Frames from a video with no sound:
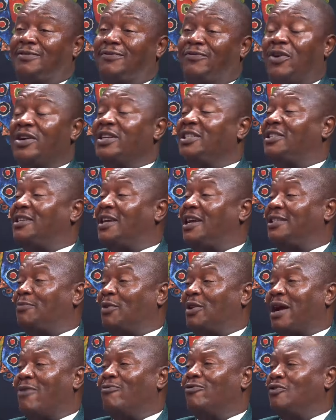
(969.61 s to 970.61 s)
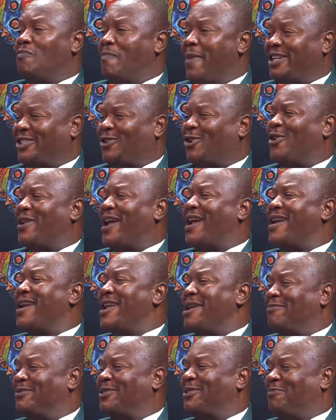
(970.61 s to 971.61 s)
for instance, but I won't mention other
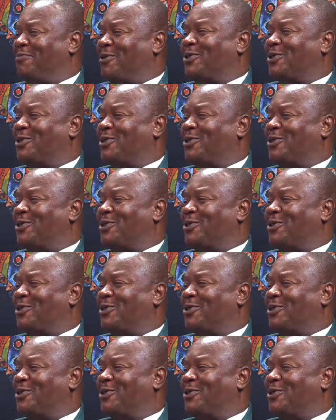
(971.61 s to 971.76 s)
names,